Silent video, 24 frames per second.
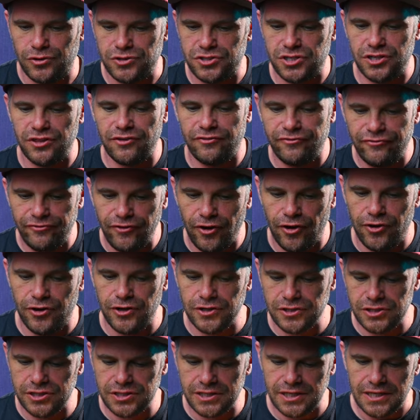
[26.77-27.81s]
So the
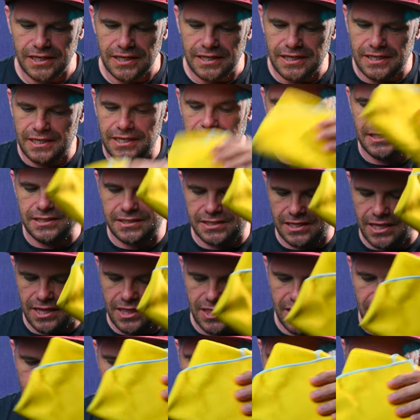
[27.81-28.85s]
first is
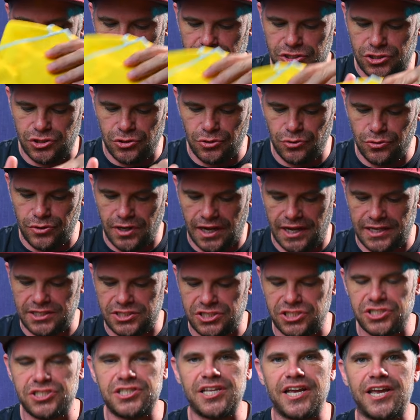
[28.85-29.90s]
this. It's called a
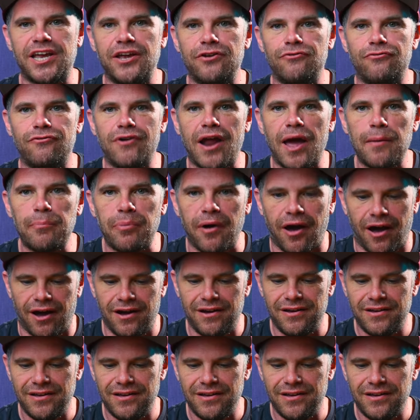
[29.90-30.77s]
stick-it wrapper.